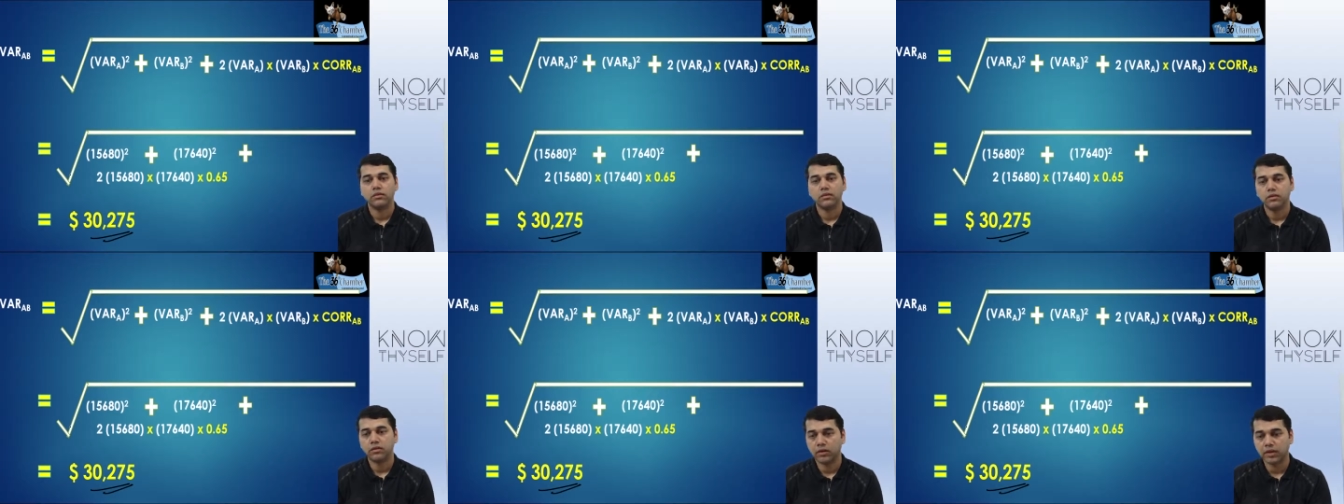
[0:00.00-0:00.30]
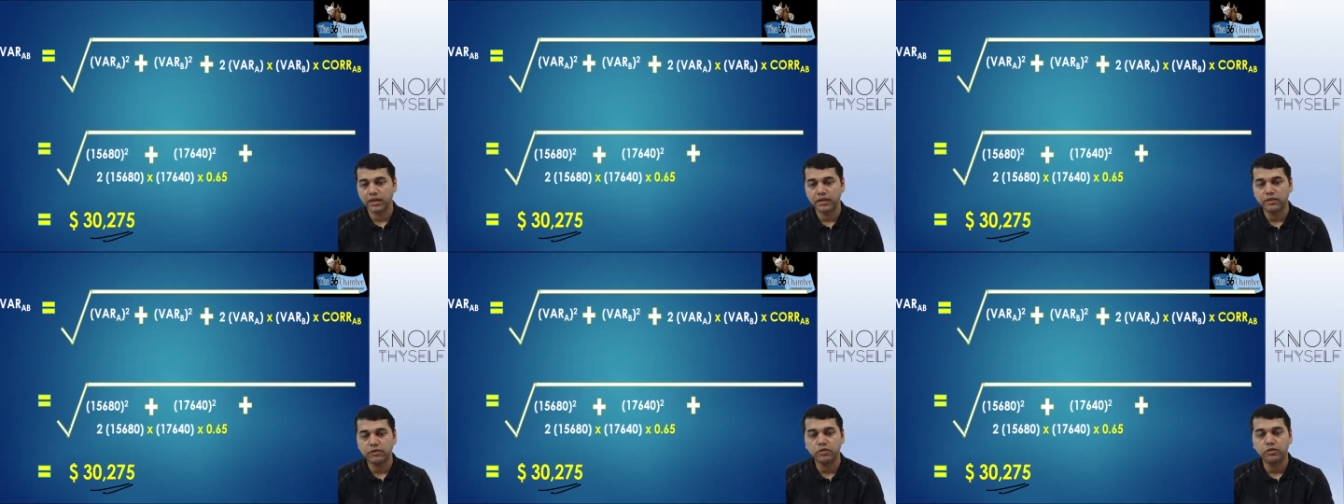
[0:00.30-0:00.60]

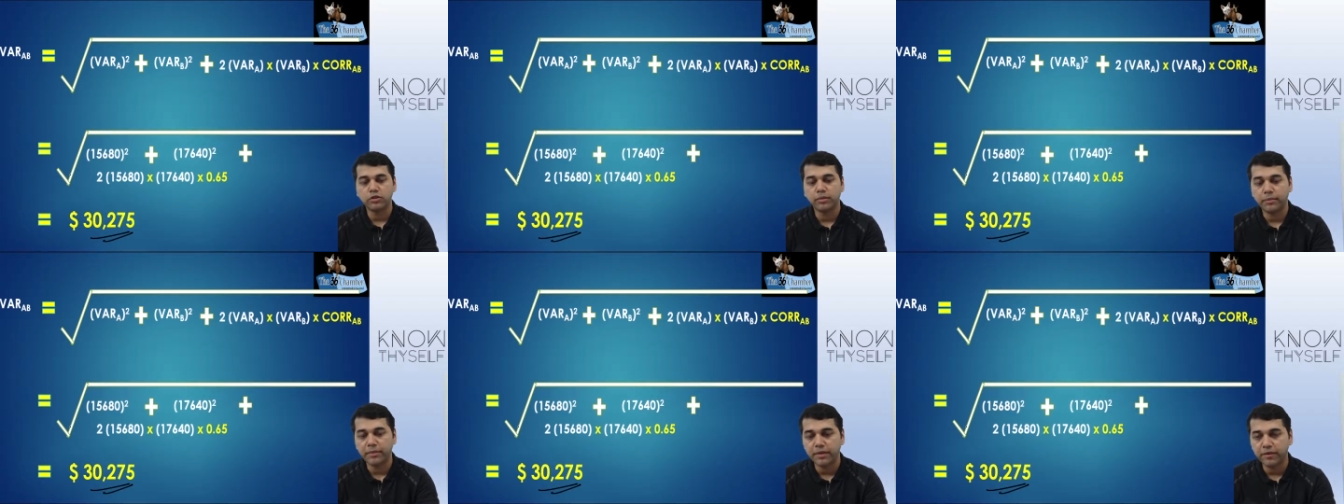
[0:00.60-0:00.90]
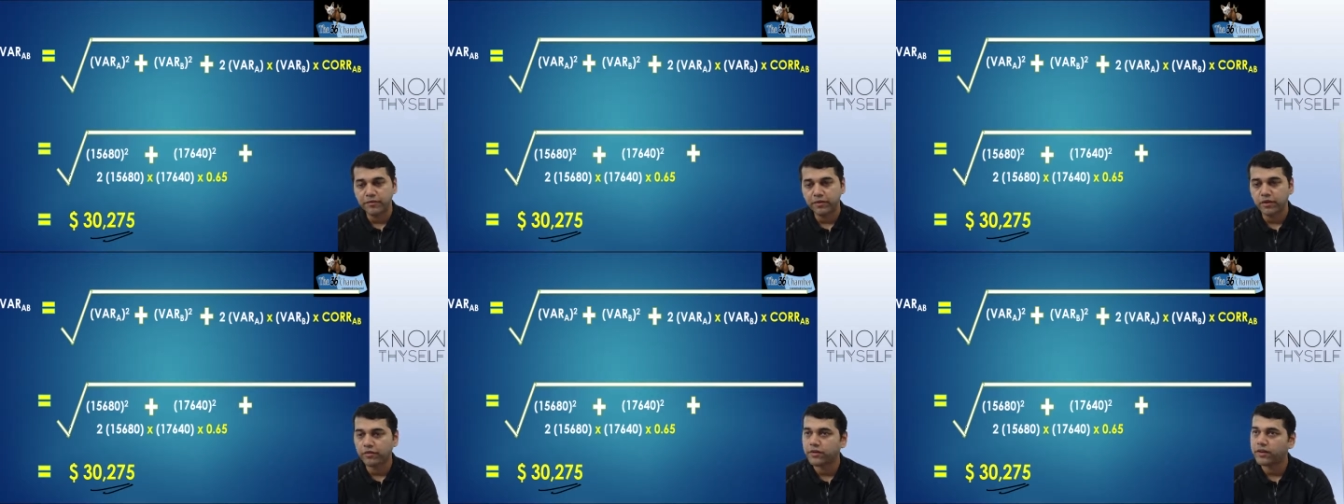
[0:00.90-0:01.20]
Okay, so the
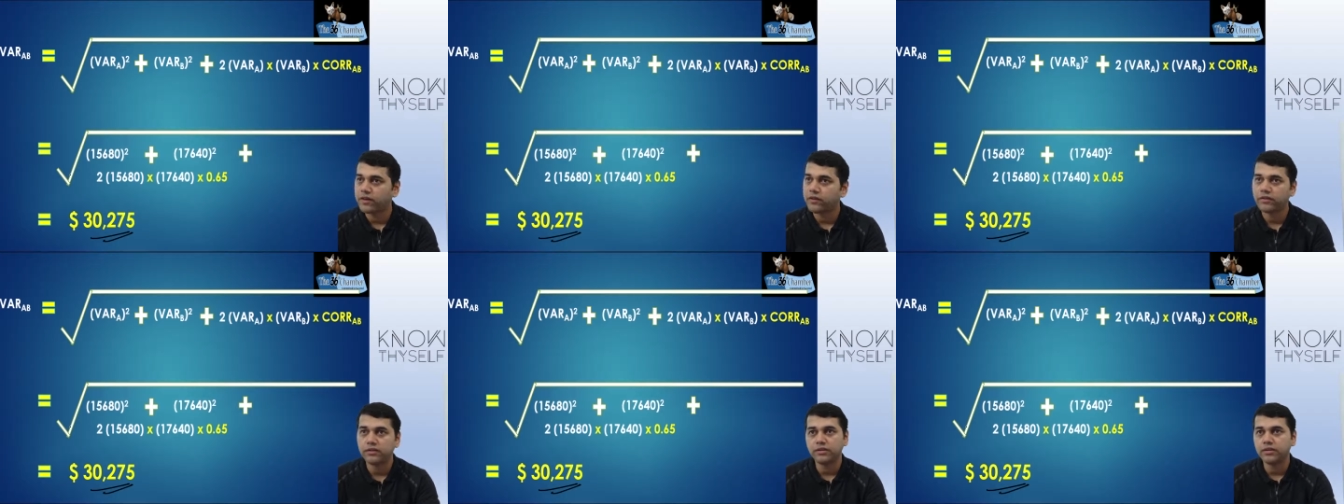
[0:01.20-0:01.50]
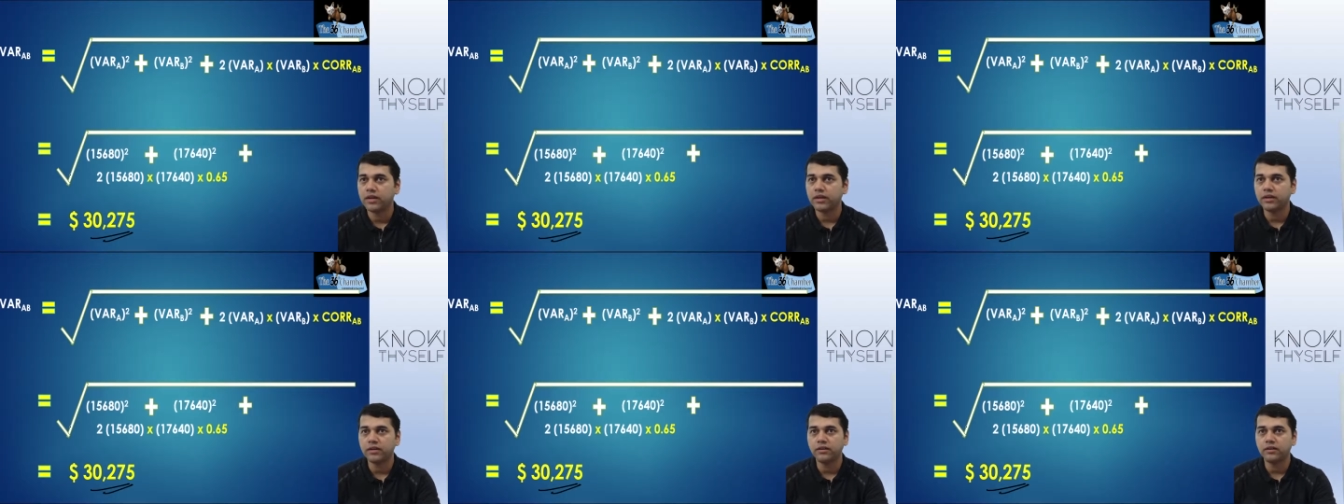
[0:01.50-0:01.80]
benefit of
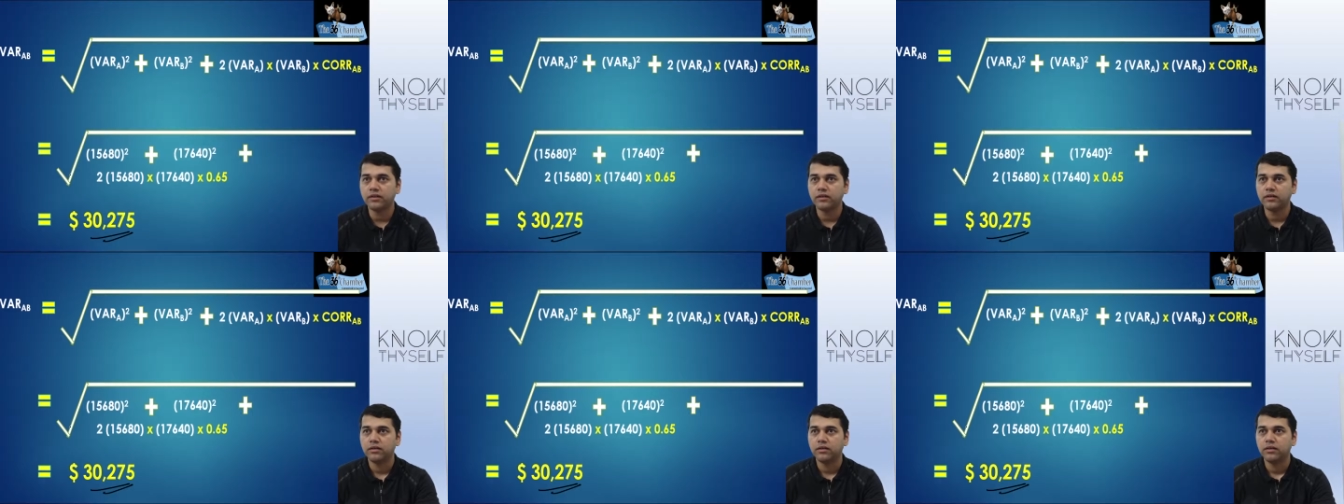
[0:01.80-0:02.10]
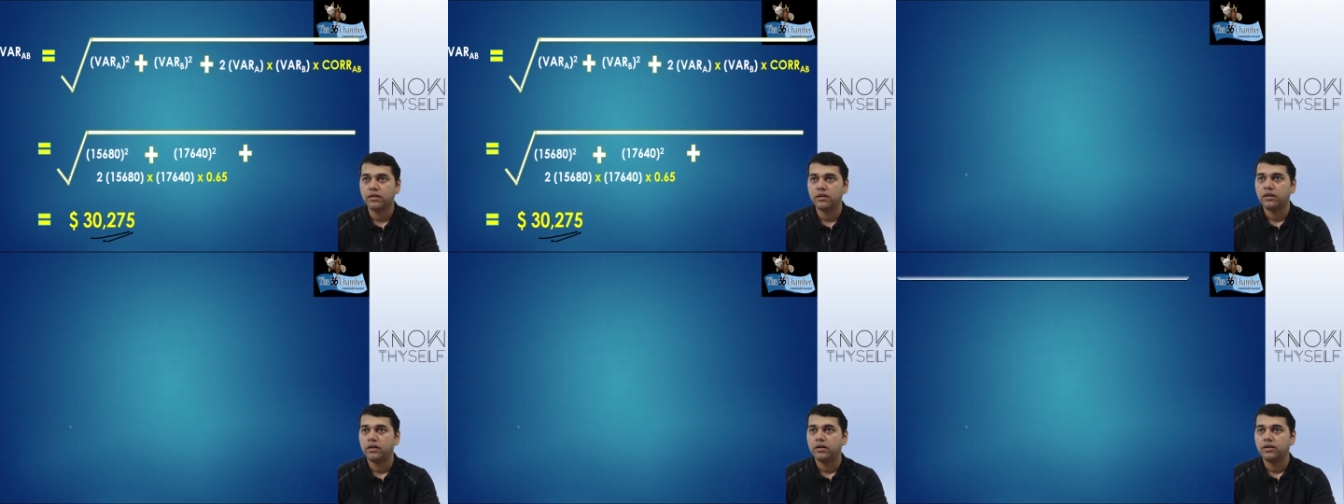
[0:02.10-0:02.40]
done.
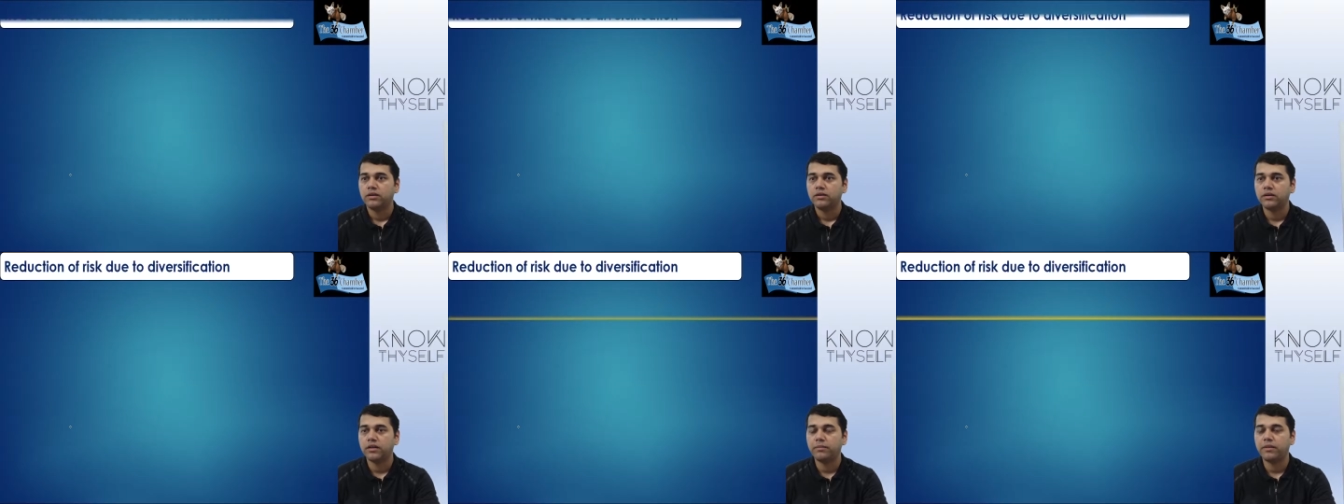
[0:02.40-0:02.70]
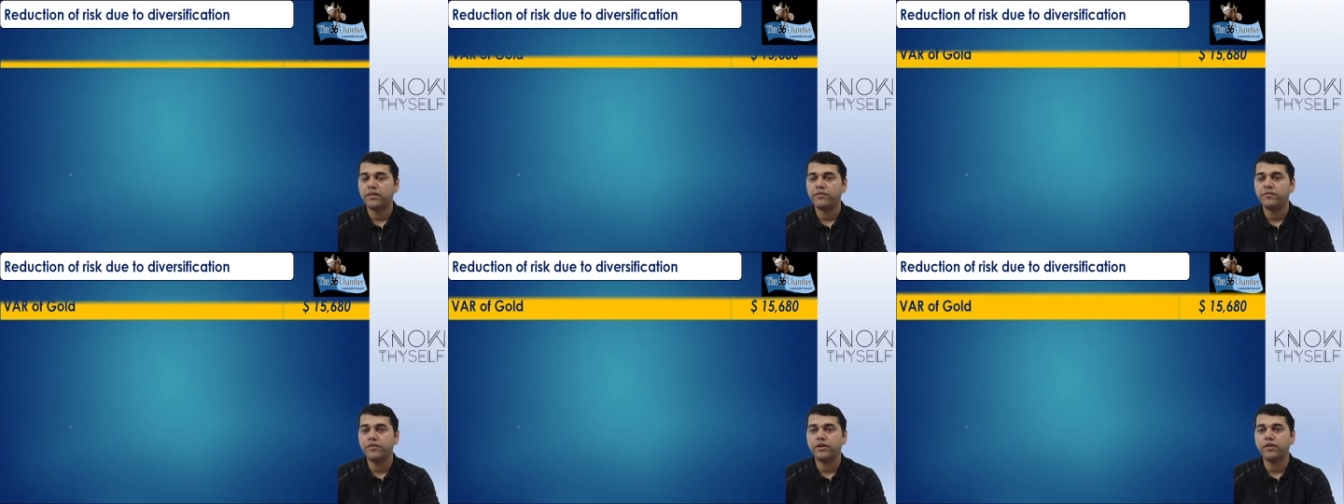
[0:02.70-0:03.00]
The
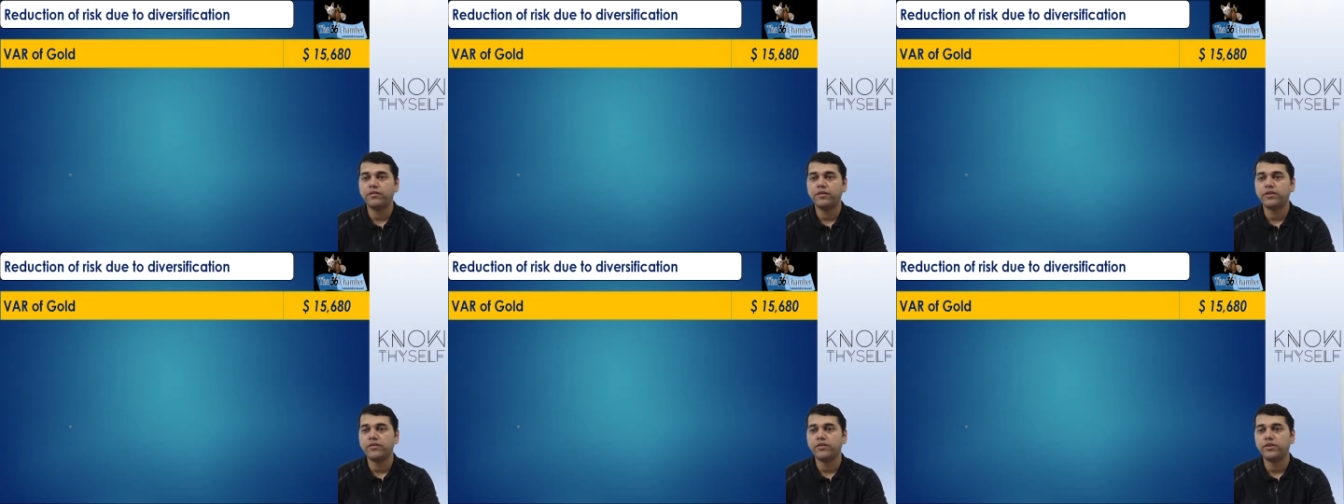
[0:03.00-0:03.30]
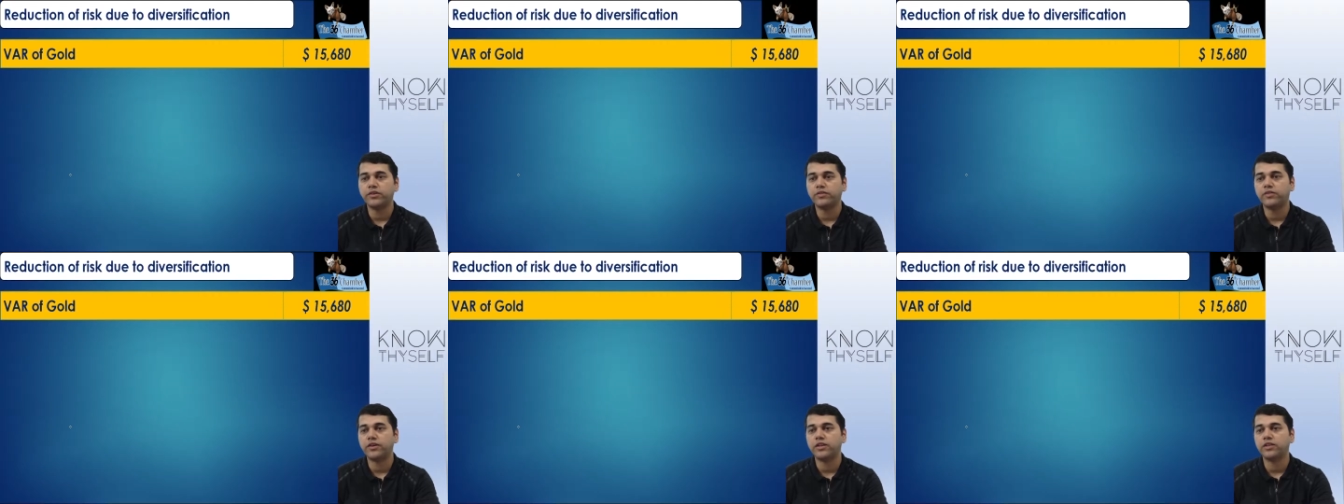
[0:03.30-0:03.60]
benefit of
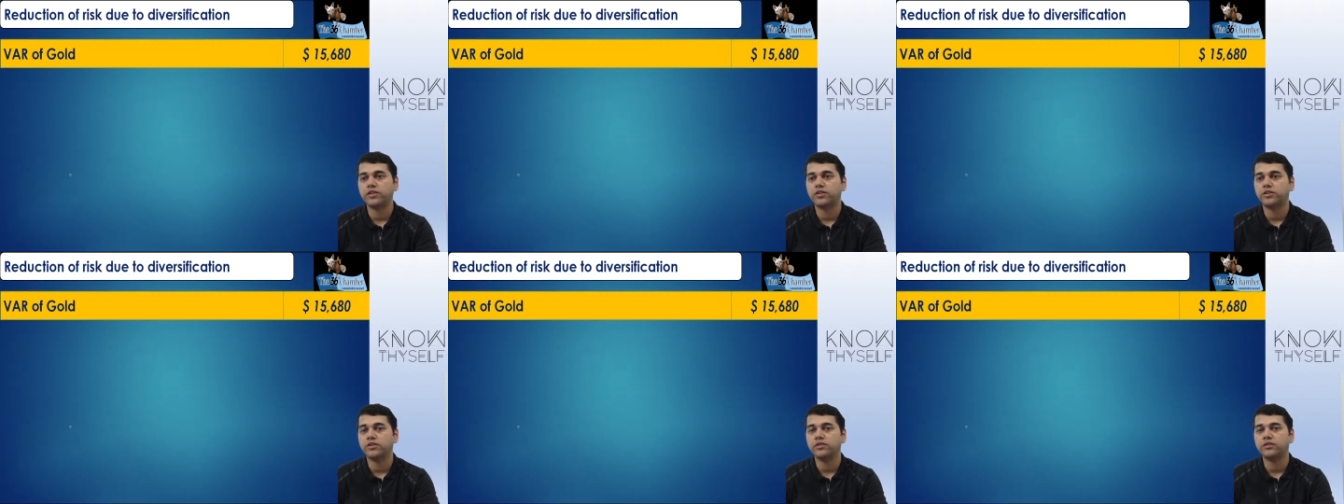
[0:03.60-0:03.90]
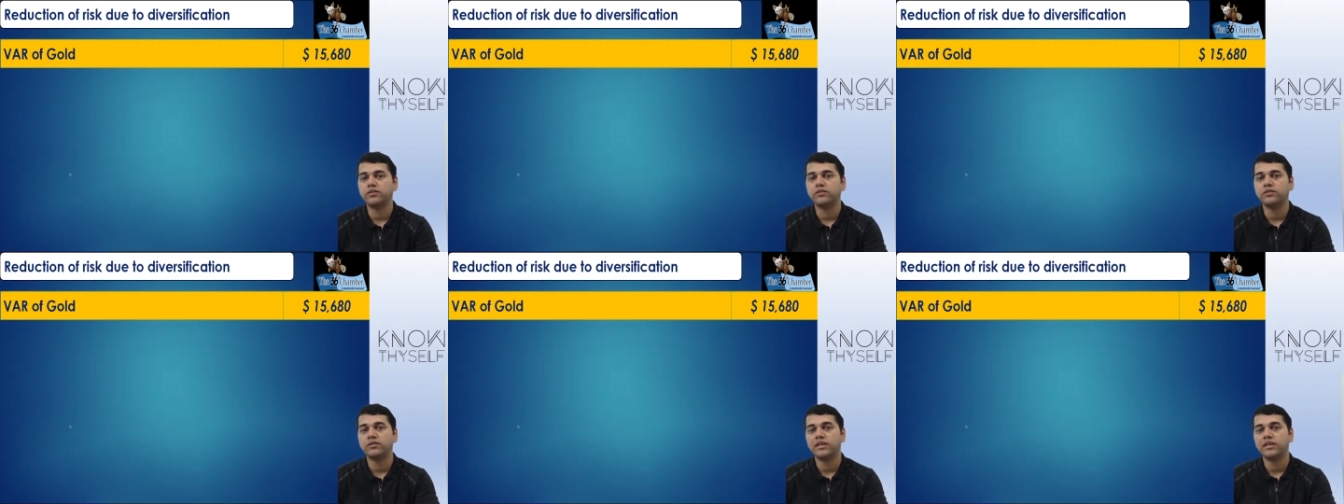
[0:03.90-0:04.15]
diversification is